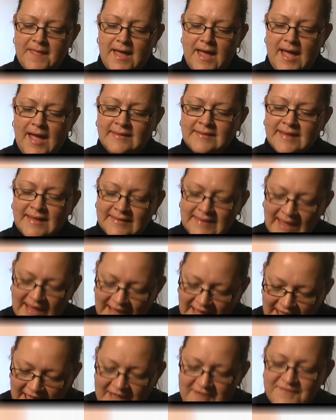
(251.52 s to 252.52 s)
and that they
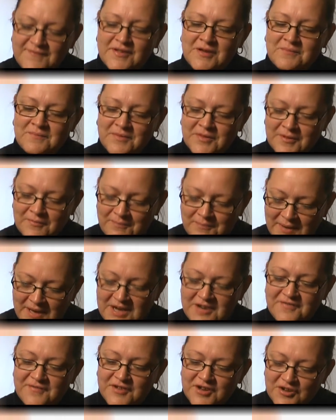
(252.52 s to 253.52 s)
gave them the
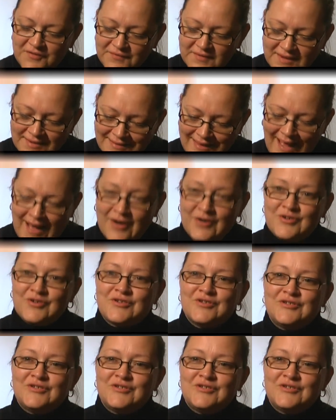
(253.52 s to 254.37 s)
benefit of the doubt